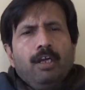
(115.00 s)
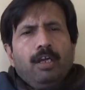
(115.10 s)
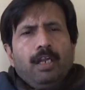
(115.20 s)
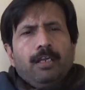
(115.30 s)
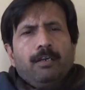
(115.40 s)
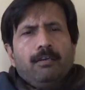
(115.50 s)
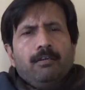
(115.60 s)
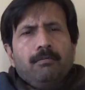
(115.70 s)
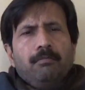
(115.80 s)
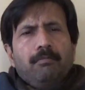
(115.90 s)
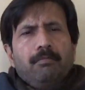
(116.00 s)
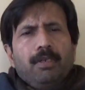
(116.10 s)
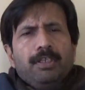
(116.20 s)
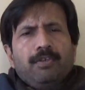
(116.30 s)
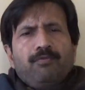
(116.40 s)
And
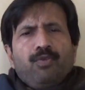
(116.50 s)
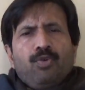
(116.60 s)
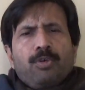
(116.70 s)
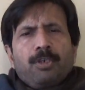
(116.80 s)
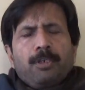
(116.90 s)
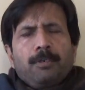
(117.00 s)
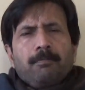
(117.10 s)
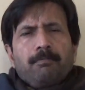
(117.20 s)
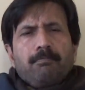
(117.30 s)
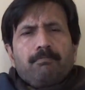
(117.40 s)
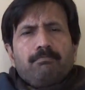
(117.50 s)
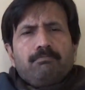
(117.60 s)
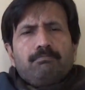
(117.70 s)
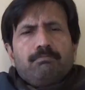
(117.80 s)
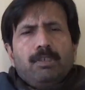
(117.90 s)
the four
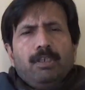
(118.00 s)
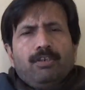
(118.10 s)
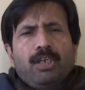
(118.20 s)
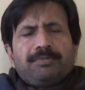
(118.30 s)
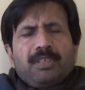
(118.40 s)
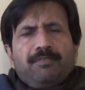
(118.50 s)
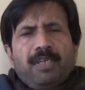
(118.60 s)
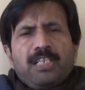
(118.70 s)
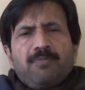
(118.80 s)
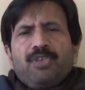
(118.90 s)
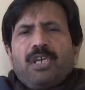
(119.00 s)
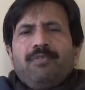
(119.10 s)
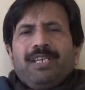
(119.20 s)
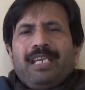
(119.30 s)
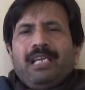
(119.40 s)
uh, types of HPI,
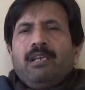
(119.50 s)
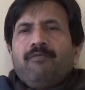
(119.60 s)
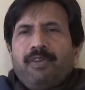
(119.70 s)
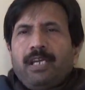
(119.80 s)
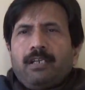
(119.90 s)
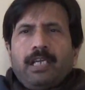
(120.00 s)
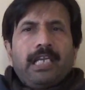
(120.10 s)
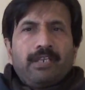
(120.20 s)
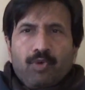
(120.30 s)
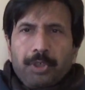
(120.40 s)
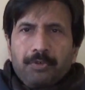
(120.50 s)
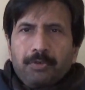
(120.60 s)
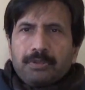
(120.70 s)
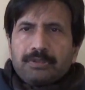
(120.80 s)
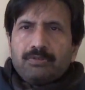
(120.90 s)
we can infect anyone, you
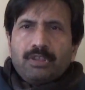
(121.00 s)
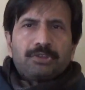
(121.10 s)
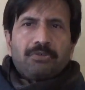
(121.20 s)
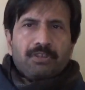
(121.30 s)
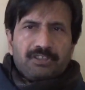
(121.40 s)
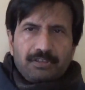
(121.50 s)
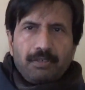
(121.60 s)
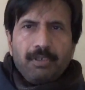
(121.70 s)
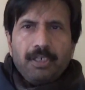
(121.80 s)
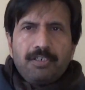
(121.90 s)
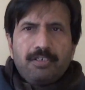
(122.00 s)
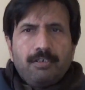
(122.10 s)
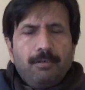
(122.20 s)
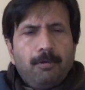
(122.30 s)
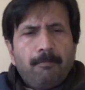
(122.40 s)
know, so there's no discrimination,
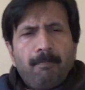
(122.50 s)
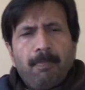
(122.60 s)
you know.